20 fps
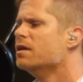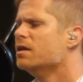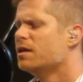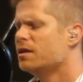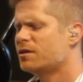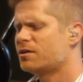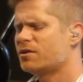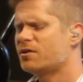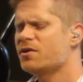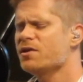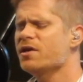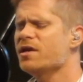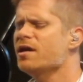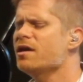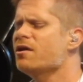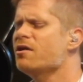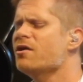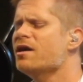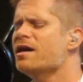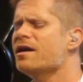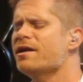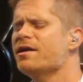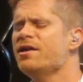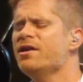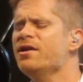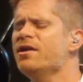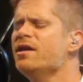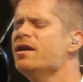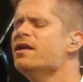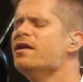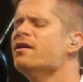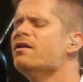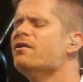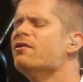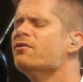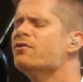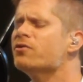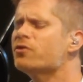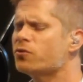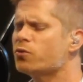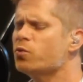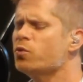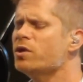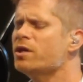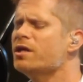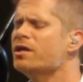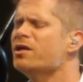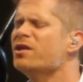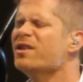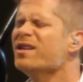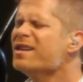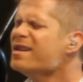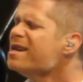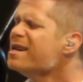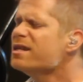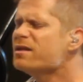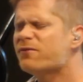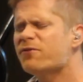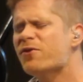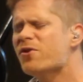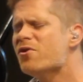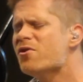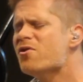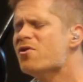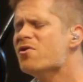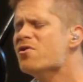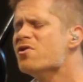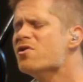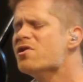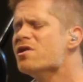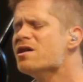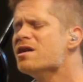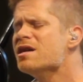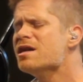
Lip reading: It's there I hear the sweetest voice